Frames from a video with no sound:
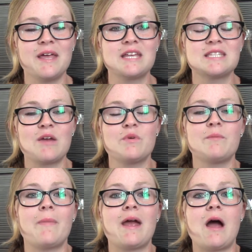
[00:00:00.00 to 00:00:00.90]
Like it's like
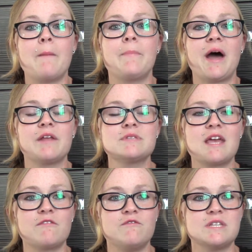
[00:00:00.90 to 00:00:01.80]
when my body was
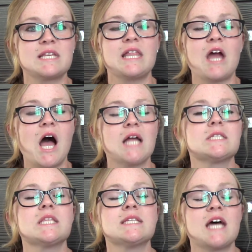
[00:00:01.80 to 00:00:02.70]
like physically hot
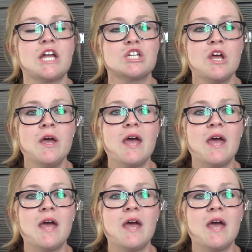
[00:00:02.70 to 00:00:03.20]
to the touch,